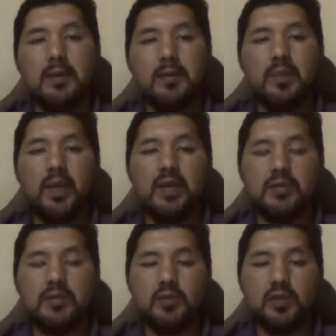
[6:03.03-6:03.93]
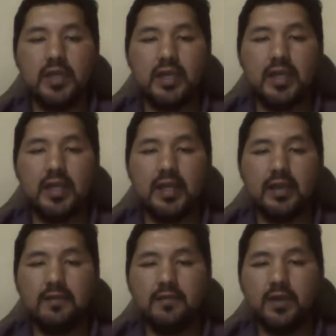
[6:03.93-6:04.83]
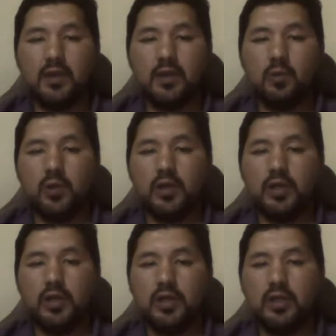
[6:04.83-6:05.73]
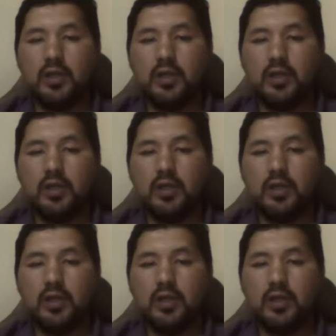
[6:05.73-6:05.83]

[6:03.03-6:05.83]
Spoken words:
Perhaps you can have a word